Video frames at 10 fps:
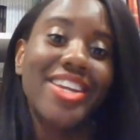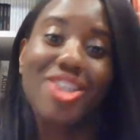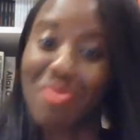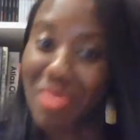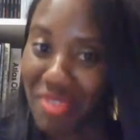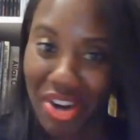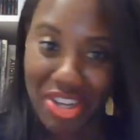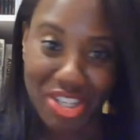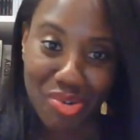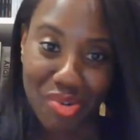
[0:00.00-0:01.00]
Don't be very
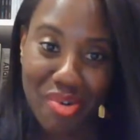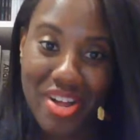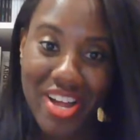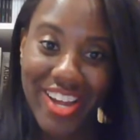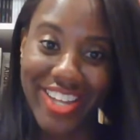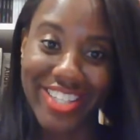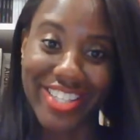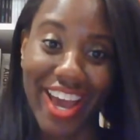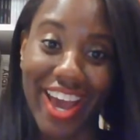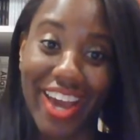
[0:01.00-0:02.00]
general and
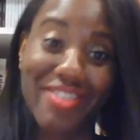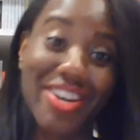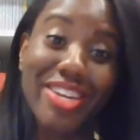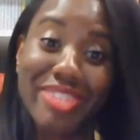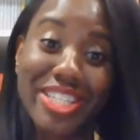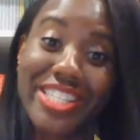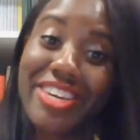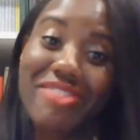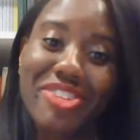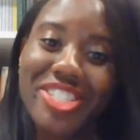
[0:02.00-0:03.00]
say, well, I'm just
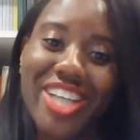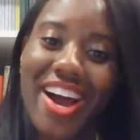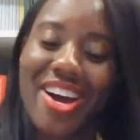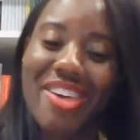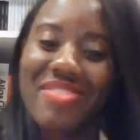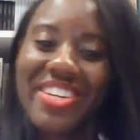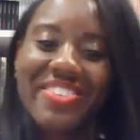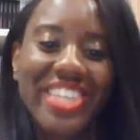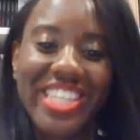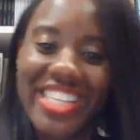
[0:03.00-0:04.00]
looking for a job,
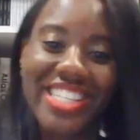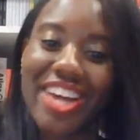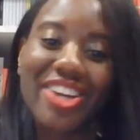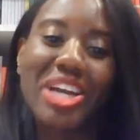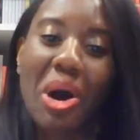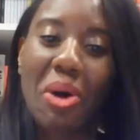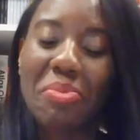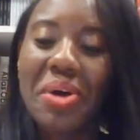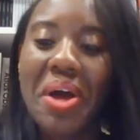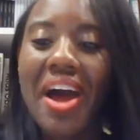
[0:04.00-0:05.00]
because that's not going to help.